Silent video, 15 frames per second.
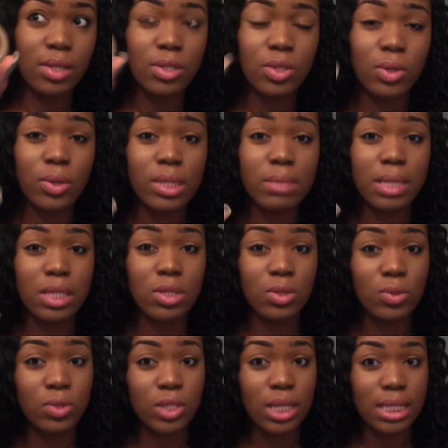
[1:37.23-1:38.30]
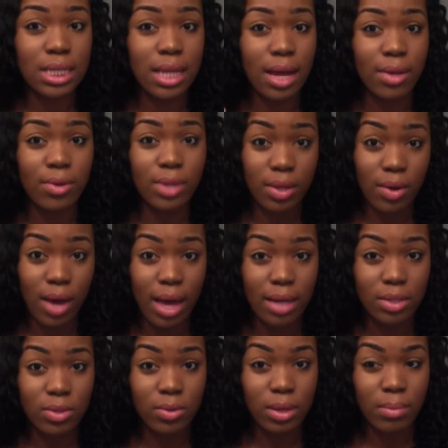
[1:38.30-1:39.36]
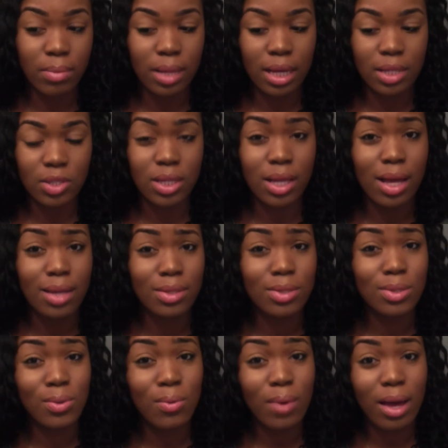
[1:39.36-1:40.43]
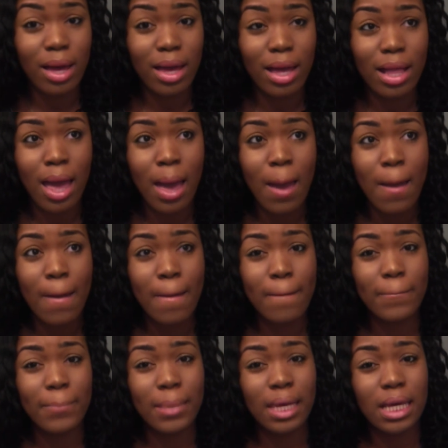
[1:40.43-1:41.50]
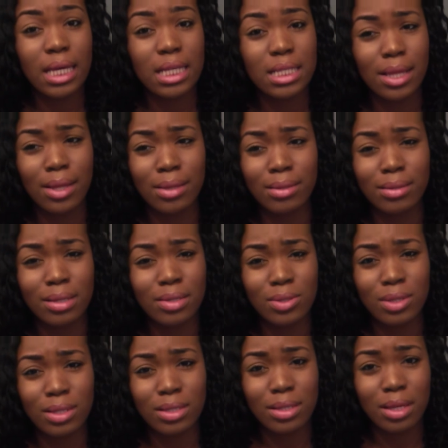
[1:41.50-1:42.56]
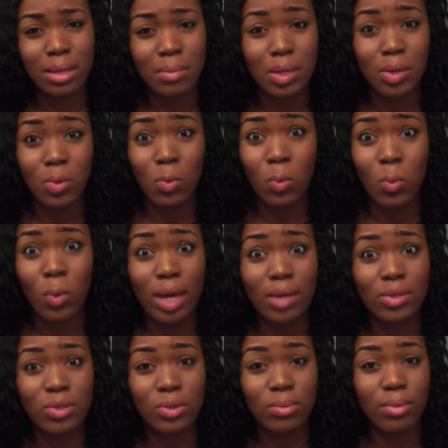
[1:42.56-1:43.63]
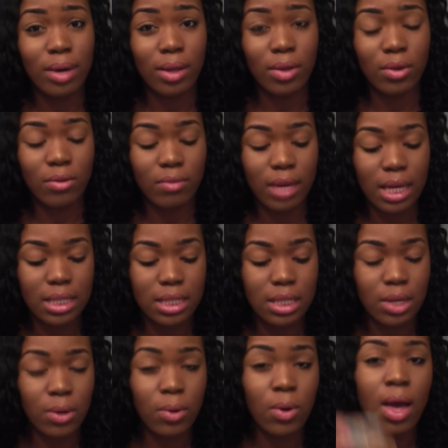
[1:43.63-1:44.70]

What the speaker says: should always be 2 shades lighter than your actual complexion, not too white, because then it's just going to be way too bright on your face. So